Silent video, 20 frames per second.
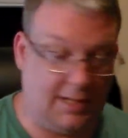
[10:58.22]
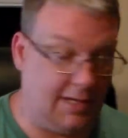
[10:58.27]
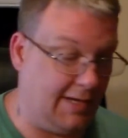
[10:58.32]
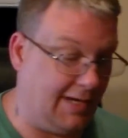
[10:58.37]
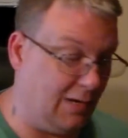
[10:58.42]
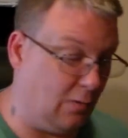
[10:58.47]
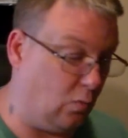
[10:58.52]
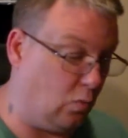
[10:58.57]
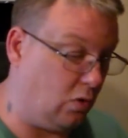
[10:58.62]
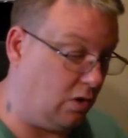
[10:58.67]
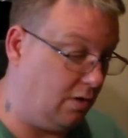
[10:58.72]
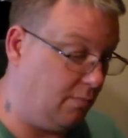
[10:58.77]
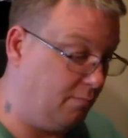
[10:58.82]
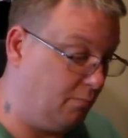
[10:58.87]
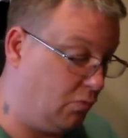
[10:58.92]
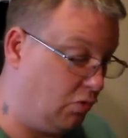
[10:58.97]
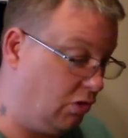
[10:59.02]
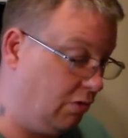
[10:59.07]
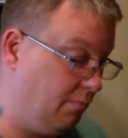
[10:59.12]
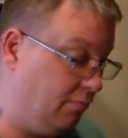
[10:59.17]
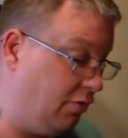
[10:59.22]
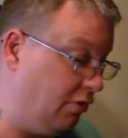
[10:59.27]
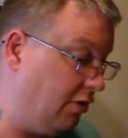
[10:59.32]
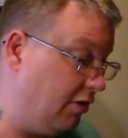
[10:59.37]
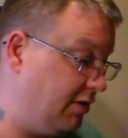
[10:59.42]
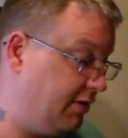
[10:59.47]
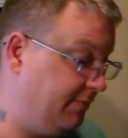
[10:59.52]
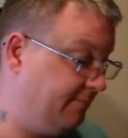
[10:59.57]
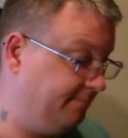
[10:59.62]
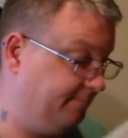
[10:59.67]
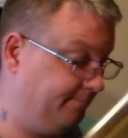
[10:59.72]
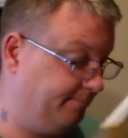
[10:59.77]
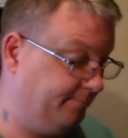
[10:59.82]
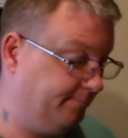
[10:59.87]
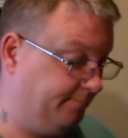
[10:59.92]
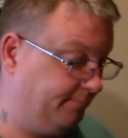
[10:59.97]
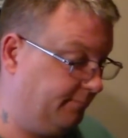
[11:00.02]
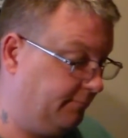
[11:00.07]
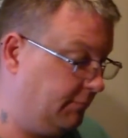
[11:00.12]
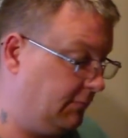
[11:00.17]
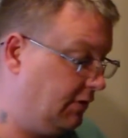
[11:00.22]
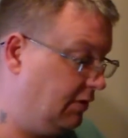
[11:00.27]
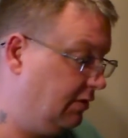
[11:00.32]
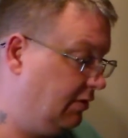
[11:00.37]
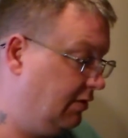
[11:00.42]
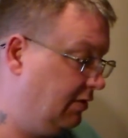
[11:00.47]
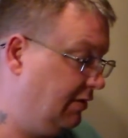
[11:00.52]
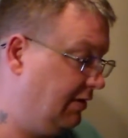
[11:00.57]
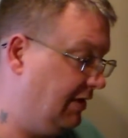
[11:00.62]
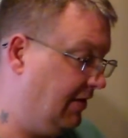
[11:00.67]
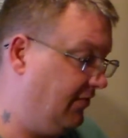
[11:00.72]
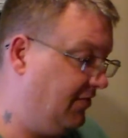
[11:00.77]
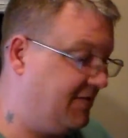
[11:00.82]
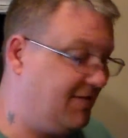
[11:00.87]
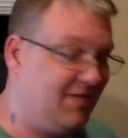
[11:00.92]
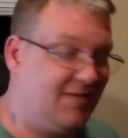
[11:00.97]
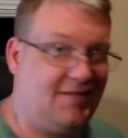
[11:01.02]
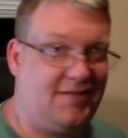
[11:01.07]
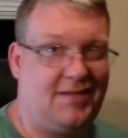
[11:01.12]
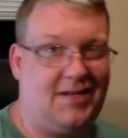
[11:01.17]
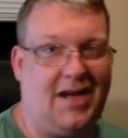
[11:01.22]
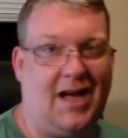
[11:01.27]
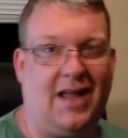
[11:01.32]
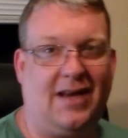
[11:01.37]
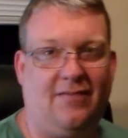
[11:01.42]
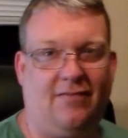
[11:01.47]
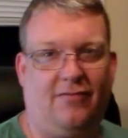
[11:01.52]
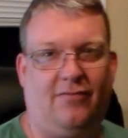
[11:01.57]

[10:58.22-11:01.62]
And I got one more book. This is kind